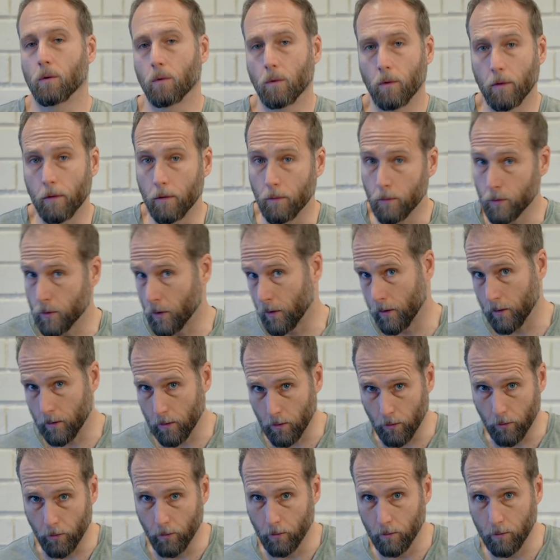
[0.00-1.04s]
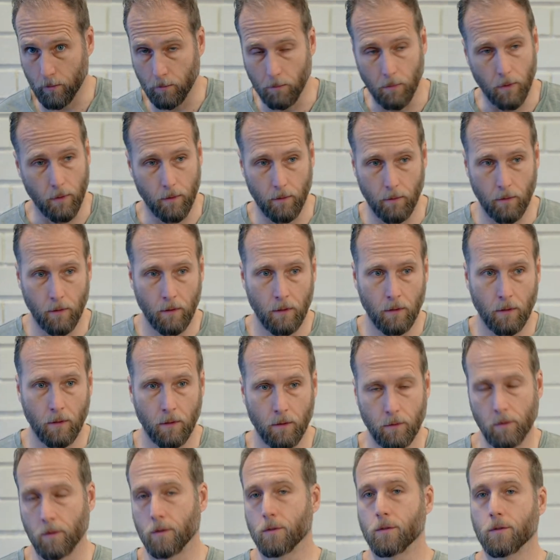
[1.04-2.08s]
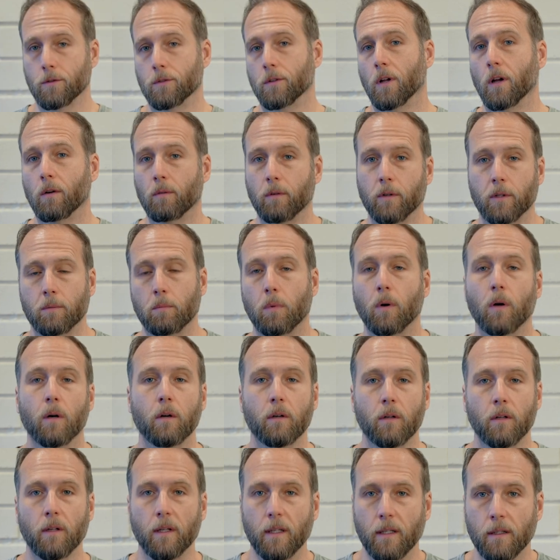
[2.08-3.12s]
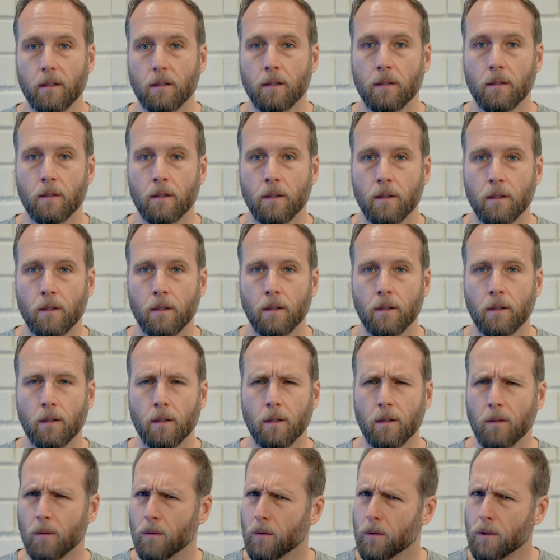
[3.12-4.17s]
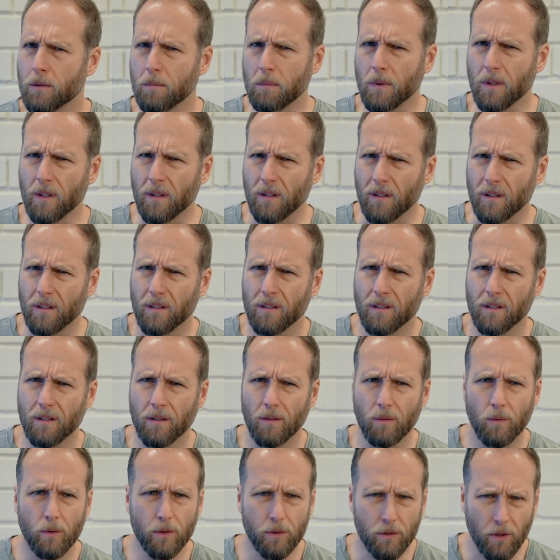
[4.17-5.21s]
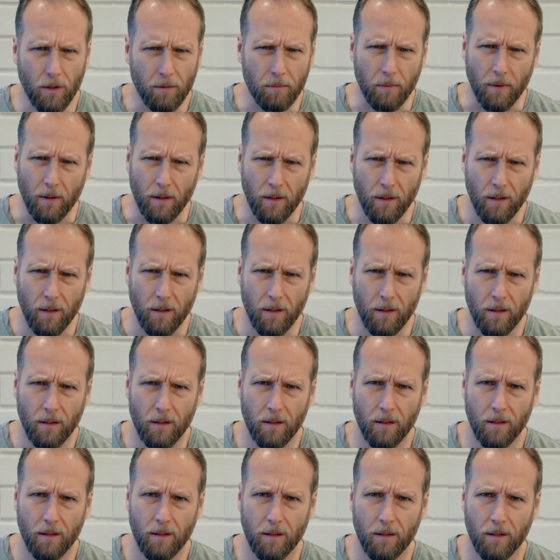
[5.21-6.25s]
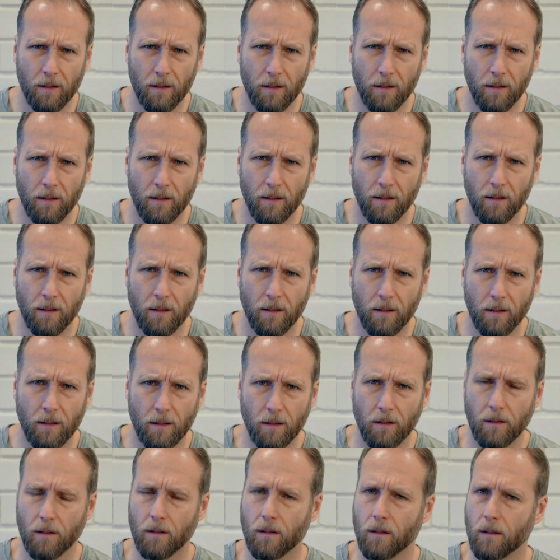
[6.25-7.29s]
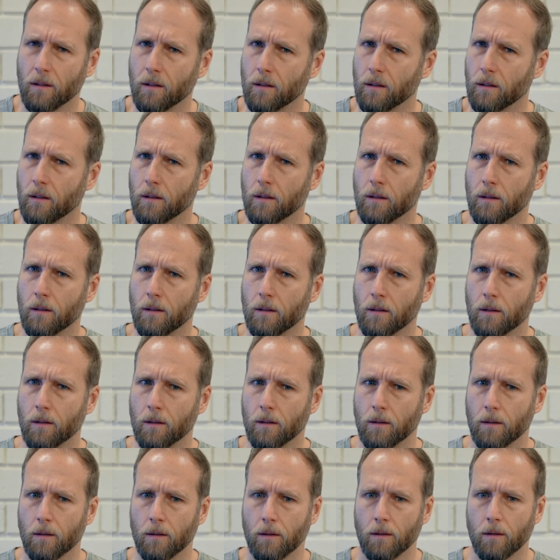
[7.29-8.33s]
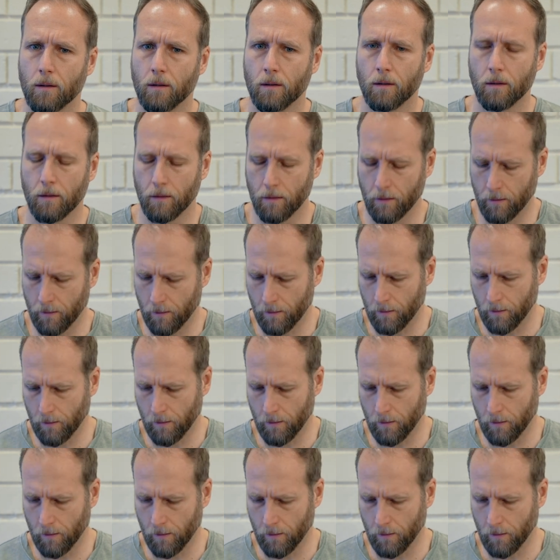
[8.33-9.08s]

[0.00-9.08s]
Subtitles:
and yes, your anxiety is high, and this is a great chance at landing a part. But you know what? You're not perfect. You're human. You make